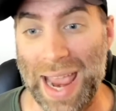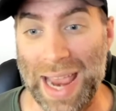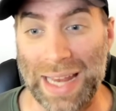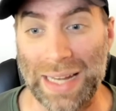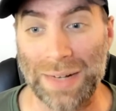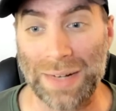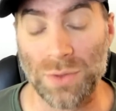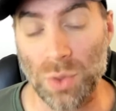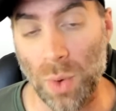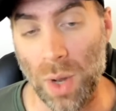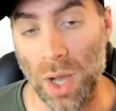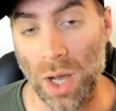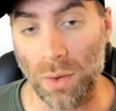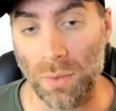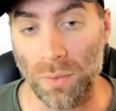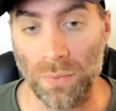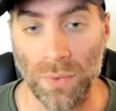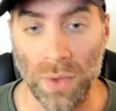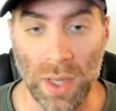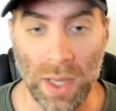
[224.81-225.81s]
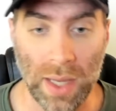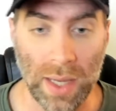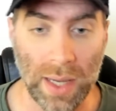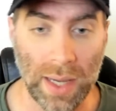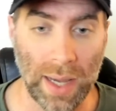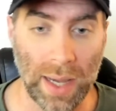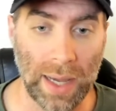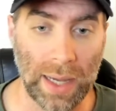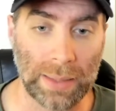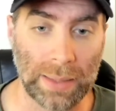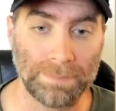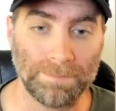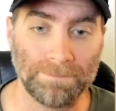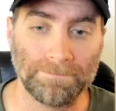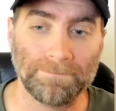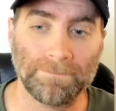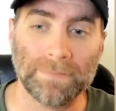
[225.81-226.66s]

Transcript: eight of twelve. Um,